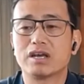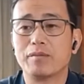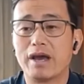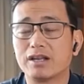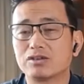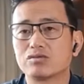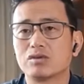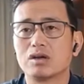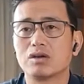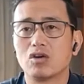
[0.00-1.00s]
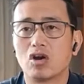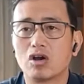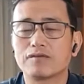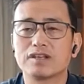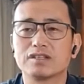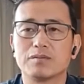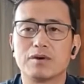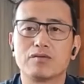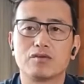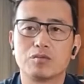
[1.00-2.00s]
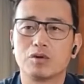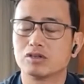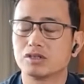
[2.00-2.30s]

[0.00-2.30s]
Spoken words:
I managed to learn a lot of things about football,